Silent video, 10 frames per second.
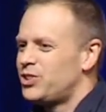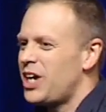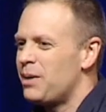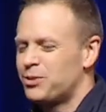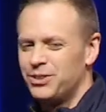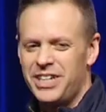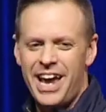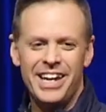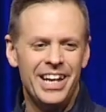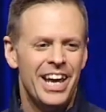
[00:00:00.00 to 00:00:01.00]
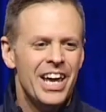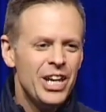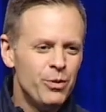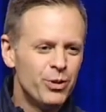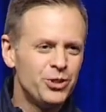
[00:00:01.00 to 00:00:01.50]
chapter 10?
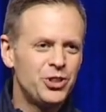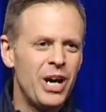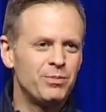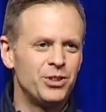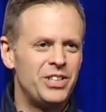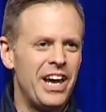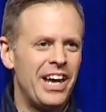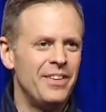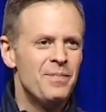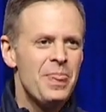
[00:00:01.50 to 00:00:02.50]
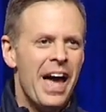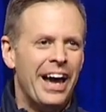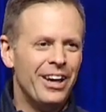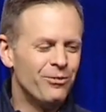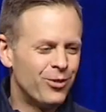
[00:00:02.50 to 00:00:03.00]
Hebrews, chapter 10,
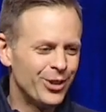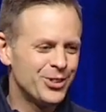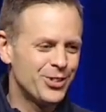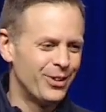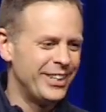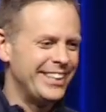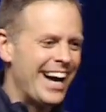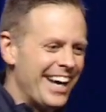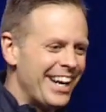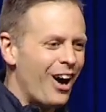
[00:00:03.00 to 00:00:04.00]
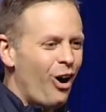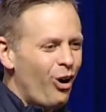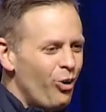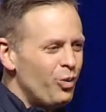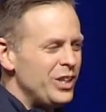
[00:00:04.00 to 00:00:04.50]
and verse 39. I
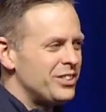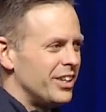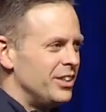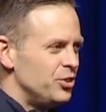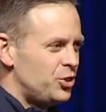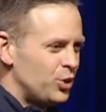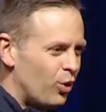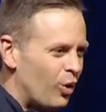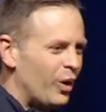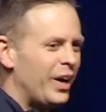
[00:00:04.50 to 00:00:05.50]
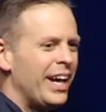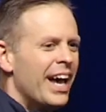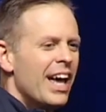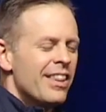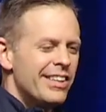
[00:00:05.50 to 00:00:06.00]
always enjoy
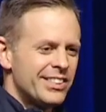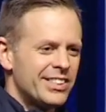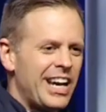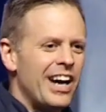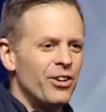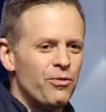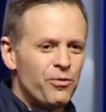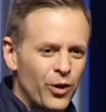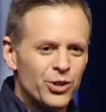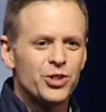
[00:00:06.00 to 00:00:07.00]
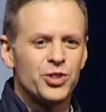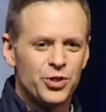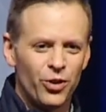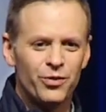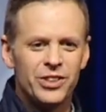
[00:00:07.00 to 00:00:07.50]
this kind of first
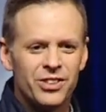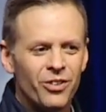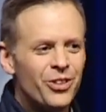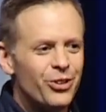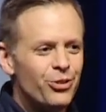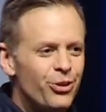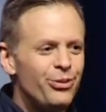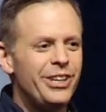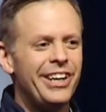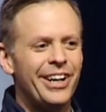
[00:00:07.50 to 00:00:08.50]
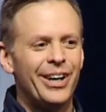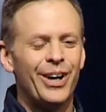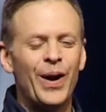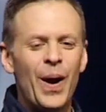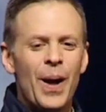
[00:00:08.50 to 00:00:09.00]
service of the new
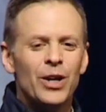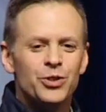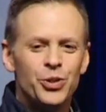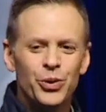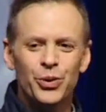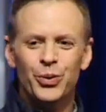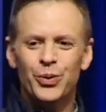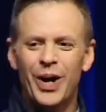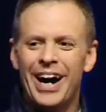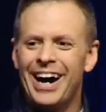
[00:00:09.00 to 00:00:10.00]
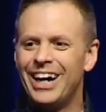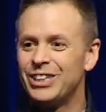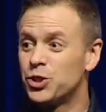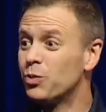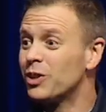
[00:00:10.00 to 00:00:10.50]
year to, uh,
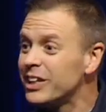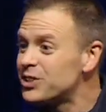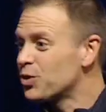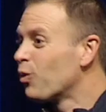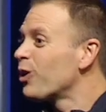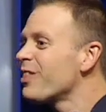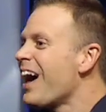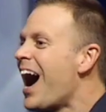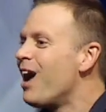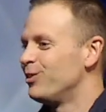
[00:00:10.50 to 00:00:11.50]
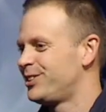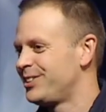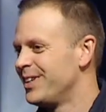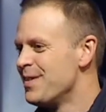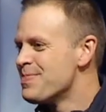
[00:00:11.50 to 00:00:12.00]
to release the word of the house.
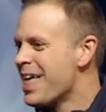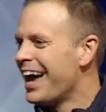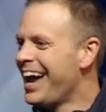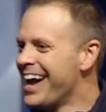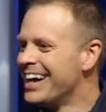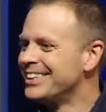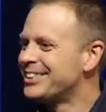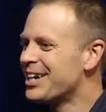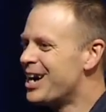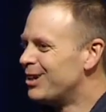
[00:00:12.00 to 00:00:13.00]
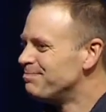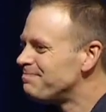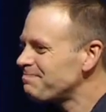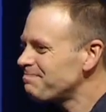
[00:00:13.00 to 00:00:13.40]
And. Um,